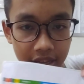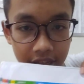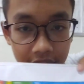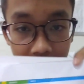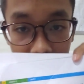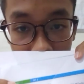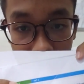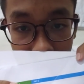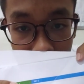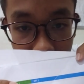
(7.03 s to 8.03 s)
here
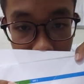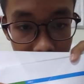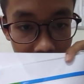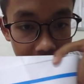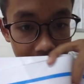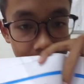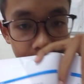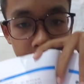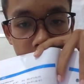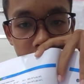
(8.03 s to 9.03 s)

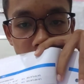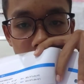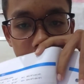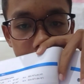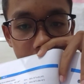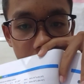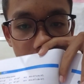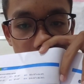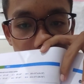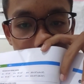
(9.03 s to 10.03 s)
to
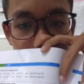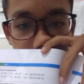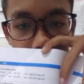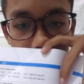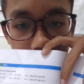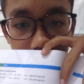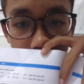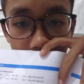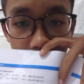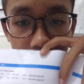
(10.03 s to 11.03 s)

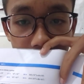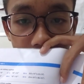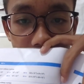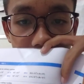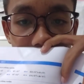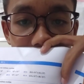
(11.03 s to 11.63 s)
there, okay?